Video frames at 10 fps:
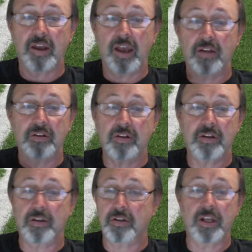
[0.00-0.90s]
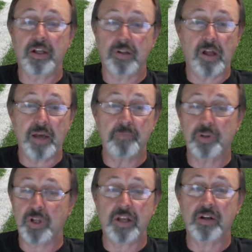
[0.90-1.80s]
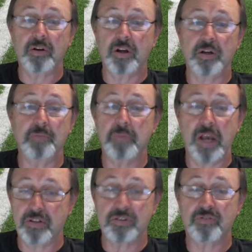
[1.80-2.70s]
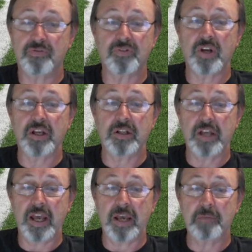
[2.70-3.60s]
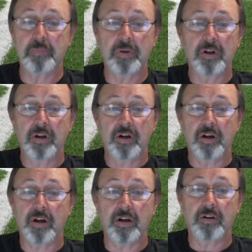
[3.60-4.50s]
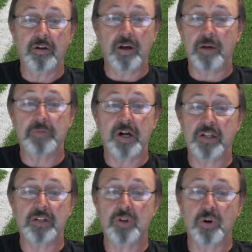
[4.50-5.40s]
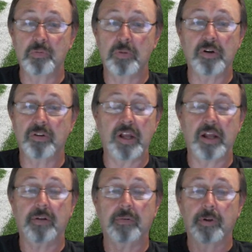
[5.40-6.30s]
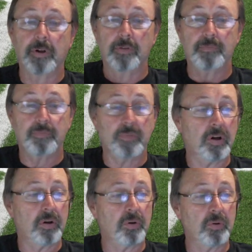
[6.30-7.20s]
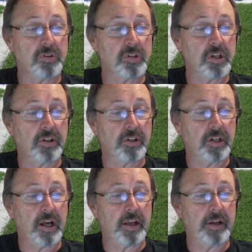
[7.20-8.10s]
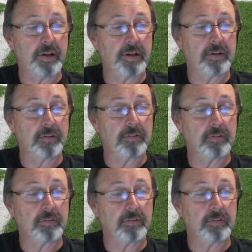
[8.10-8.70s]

and e Eli played a, an amazing freaking game. Uh, Amani Toomer, they, uh, who is the other guy? Uh,